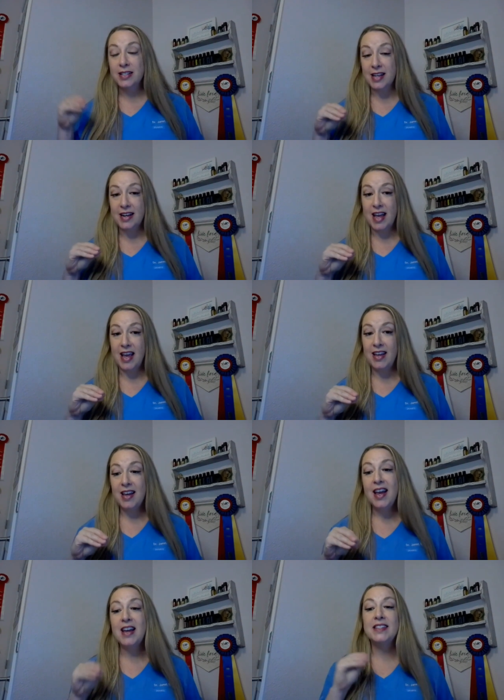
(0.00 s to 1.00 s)

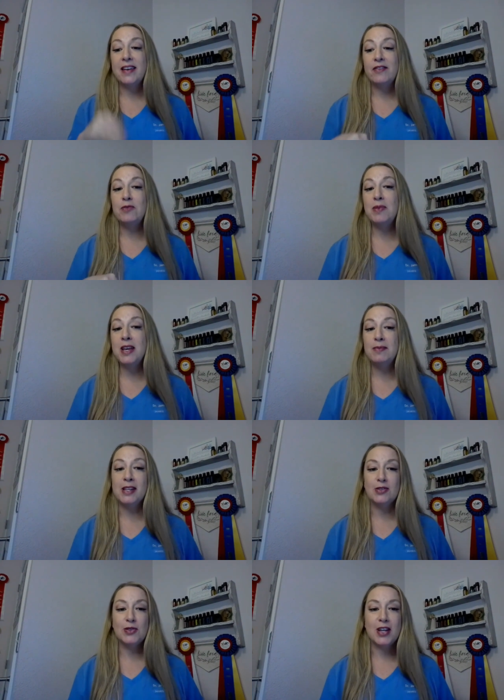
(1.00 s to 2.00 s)
Sunday at 7 p.m.
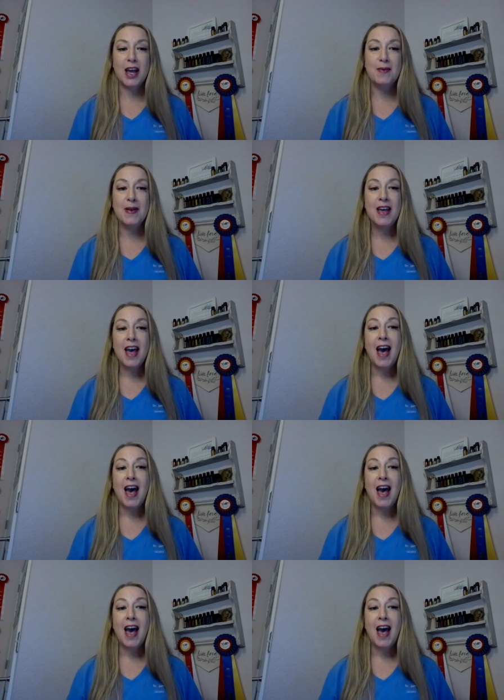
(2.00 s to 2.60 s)
Central Time.